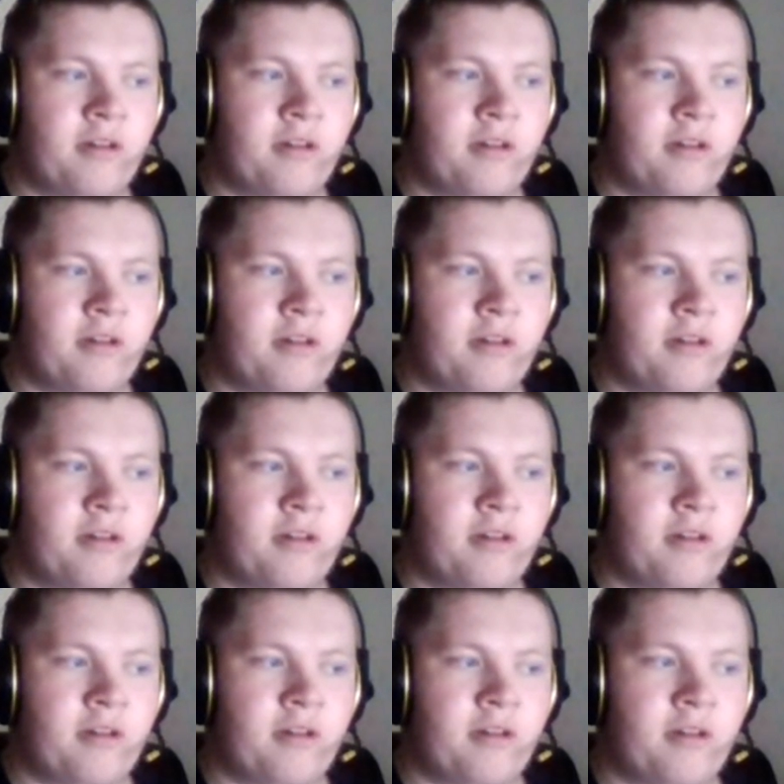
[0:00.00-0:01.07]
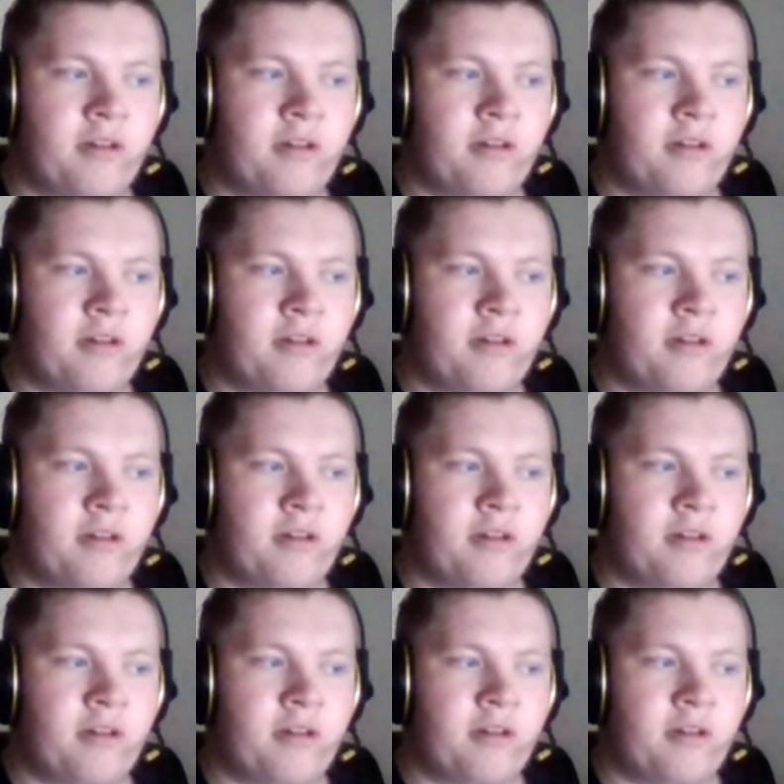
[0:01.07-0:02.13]
That's why we are kind of
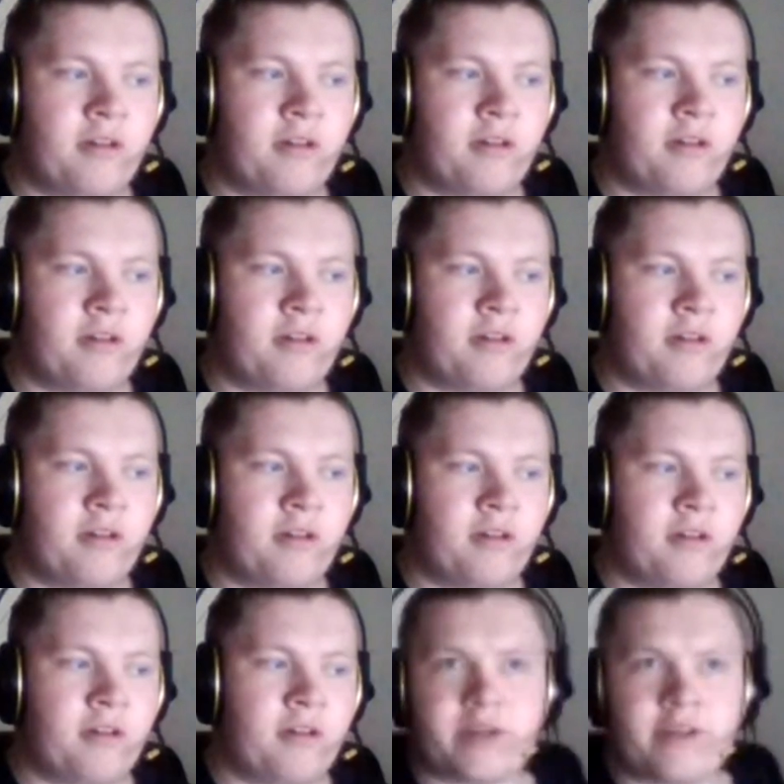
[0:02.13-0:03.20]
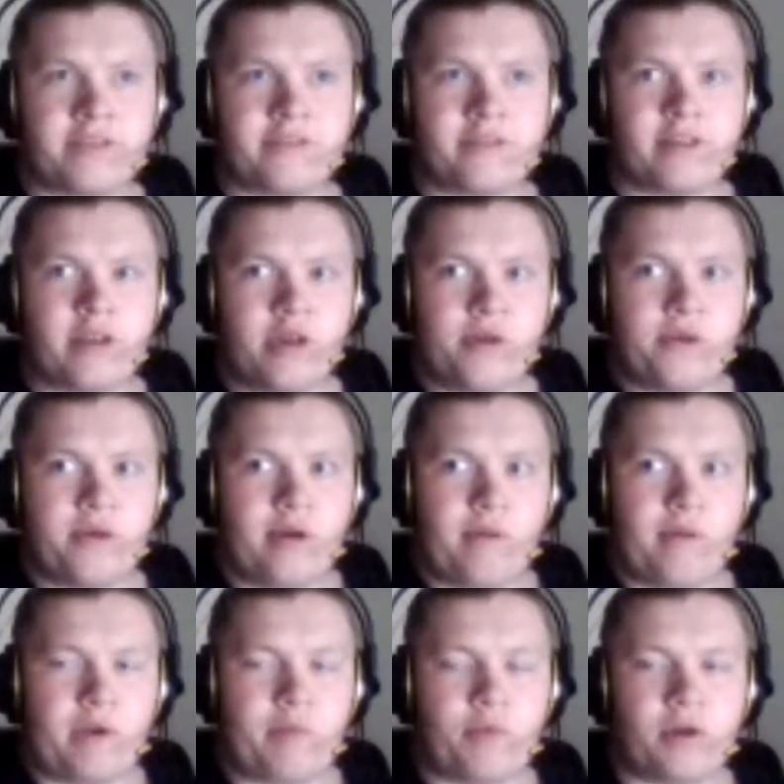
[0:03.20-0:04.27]
holding these issues back, because
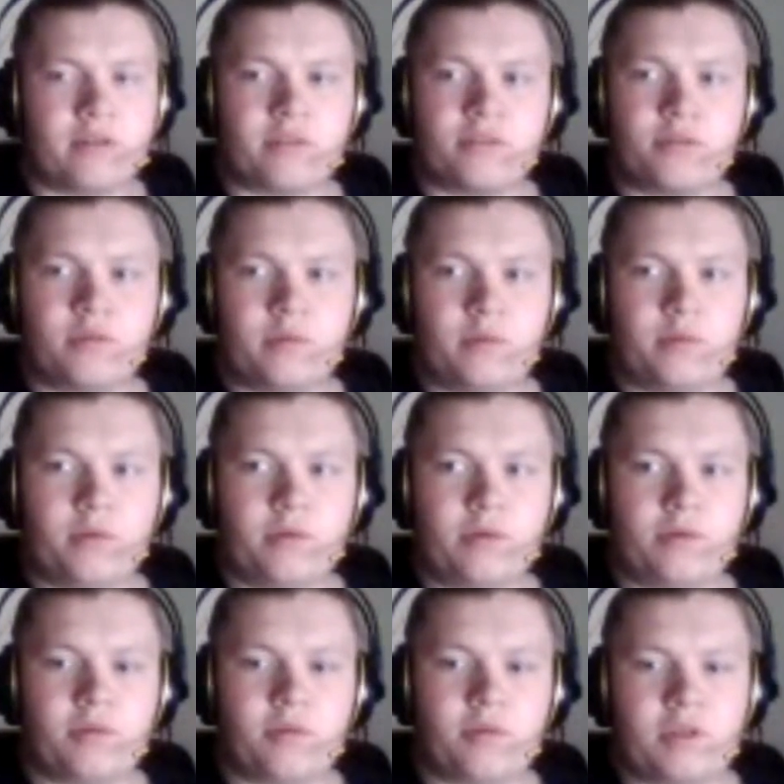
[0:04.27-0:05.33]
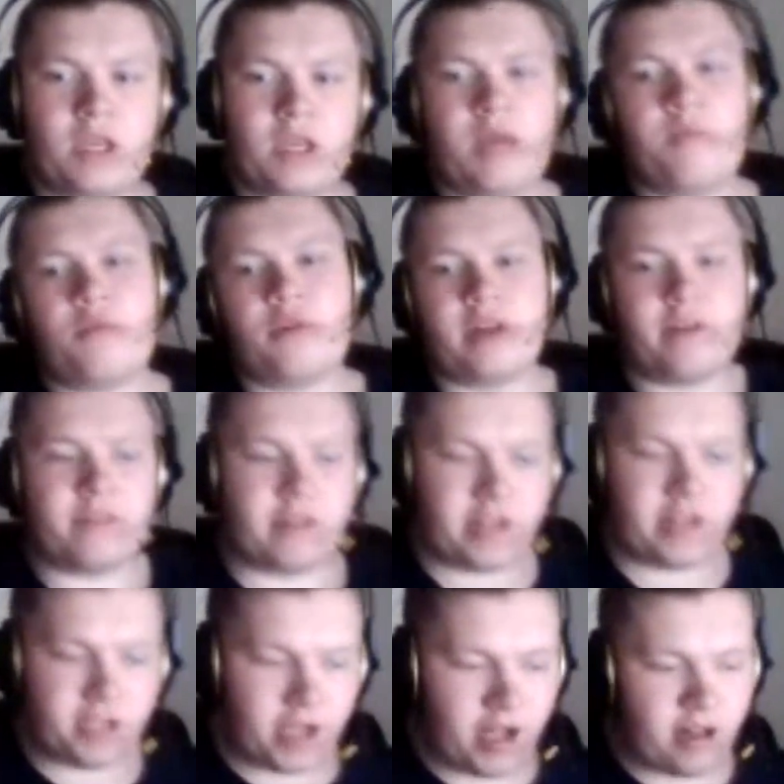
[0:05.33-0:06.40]
we want to import everything
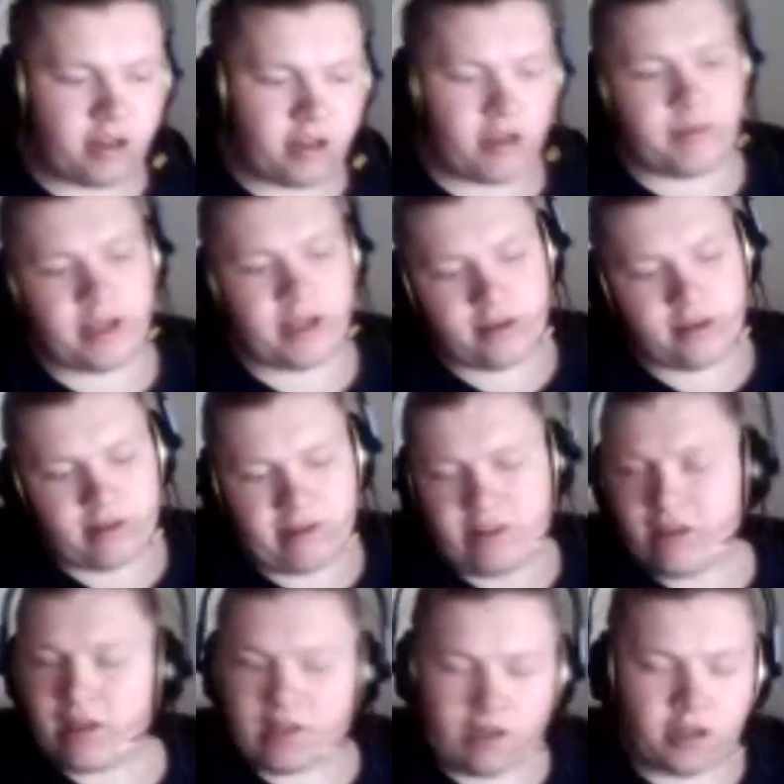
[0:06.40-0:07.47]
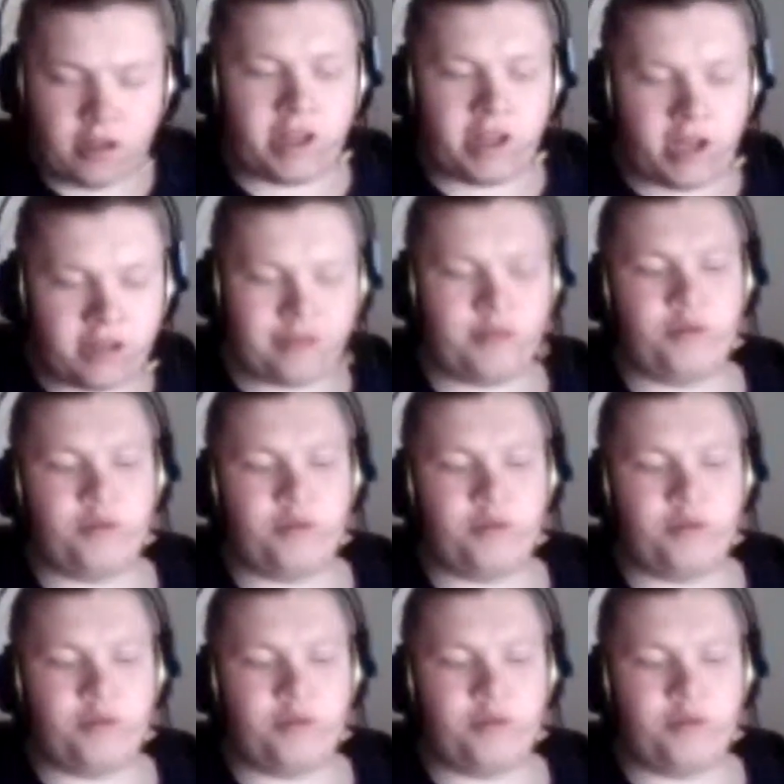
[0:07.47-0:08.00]
to Halium and not do